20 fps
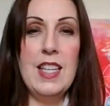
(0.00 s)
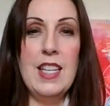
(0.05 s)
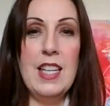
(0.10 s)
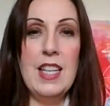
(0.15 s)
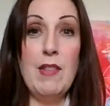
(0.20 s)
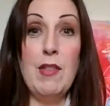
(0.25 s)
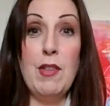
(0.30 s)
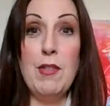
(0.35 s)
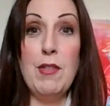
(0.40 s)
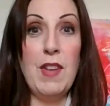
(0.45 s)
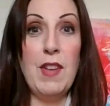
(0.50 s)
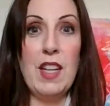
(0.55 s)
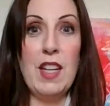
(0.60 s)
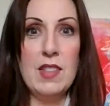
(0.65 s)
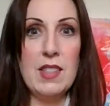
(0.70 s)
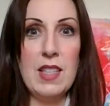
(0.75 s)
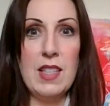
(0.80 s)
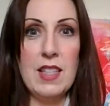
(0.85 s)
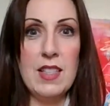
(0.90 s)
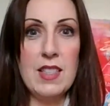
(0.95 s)
if you
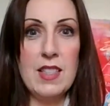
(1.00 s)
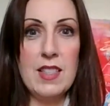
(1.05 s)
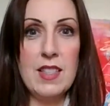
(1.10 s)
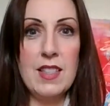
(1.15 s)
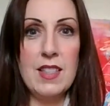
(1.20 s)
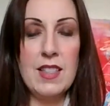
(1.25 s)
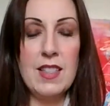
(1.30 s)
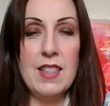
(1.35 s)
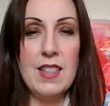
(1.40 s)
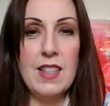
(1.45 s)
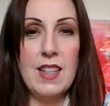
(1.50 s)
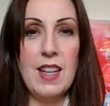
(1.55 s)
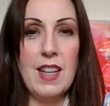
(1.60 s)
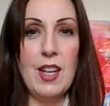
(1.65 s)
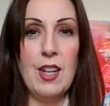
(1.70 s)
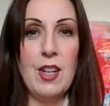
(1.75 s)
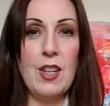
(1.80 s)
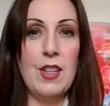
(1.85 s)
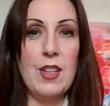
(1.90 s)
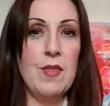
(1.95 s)
felt it.
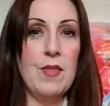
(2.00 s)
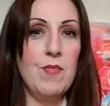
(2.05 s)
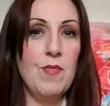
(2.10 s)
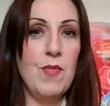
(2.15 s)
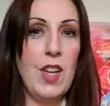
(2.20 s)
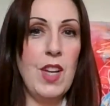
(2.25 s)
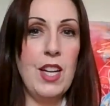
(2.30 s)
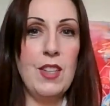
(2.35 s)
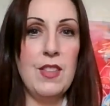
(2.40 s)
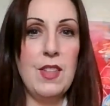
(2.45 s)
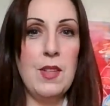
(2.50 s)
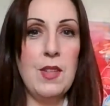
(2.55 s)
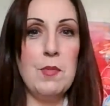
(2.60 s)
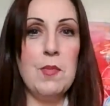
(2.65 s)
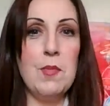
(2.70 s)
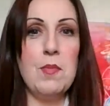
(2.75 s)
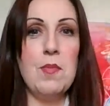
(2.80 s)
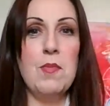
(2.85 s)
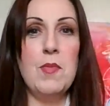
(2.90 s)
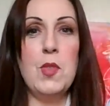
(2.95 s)
I heard
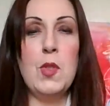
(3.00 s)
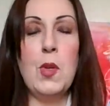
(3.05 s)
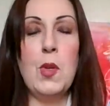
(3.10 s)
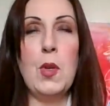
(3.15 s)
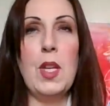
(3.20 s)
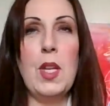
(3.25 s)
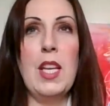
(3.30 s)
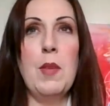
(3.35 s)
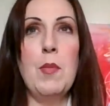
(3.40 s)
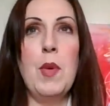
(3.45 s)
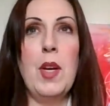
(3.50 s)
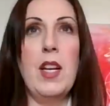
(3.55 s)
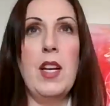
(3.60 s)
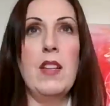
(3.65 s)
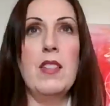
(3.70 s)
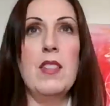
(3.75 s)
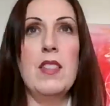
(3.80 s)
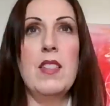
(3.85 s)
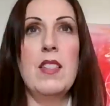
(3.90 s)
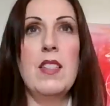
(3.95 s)
them talking
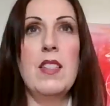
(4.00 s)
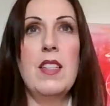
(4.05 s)
about